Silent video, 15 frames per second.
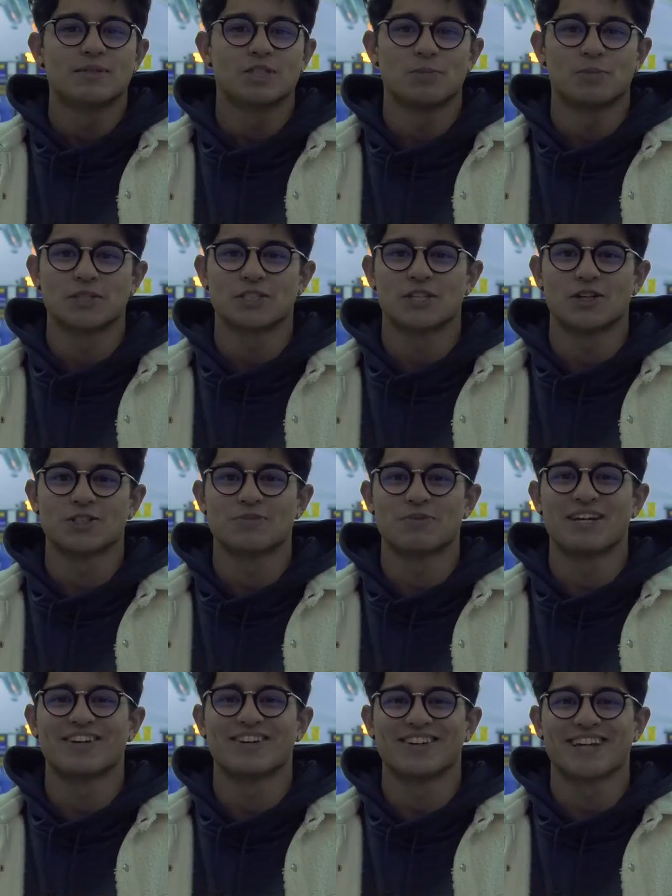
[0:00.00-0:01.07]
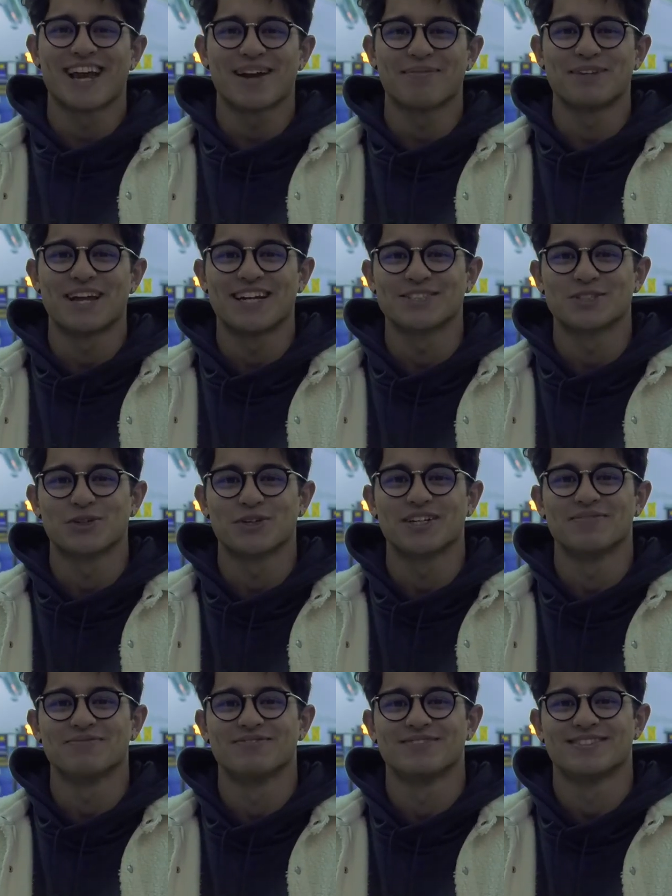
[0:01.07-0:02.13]
super stoked to be here in Cannon
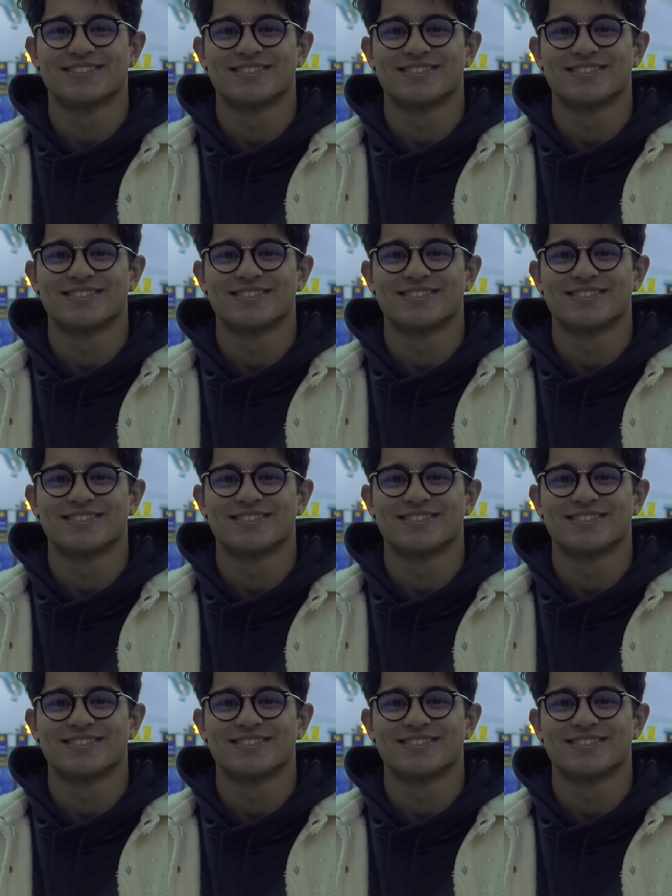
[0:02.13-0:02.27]
Natatorium.